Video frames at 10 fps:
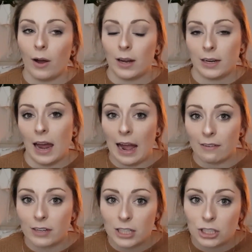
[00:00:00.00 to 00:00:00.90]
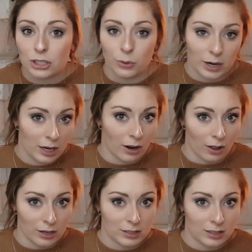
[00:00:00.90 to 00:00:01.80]
on an average
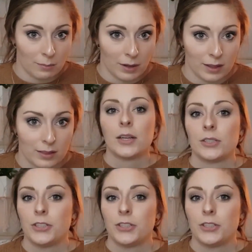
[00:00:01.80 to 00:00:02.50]
$20 a month.